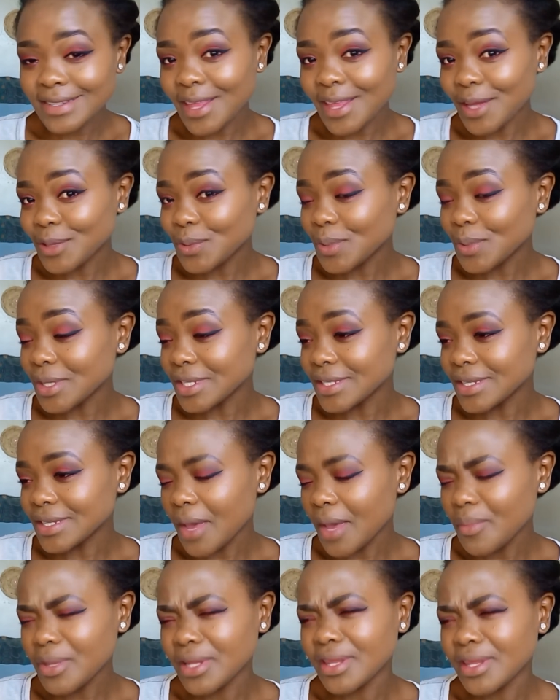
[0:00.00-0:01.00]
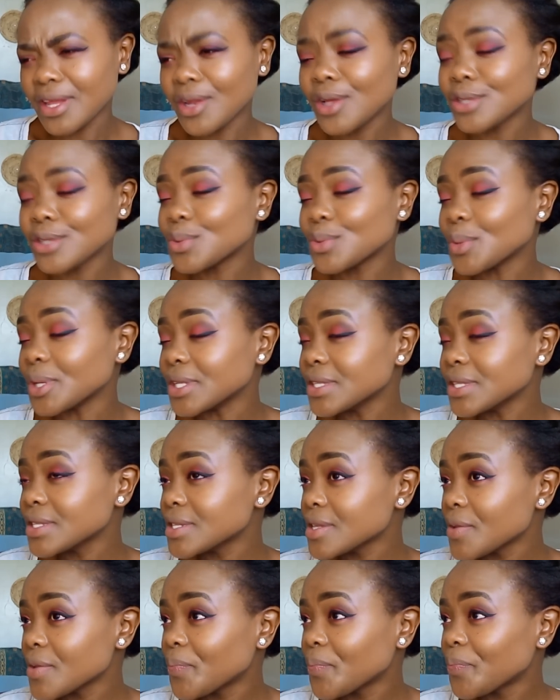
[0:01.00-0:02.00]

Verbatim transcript: They're twins. I mean, they're not twins.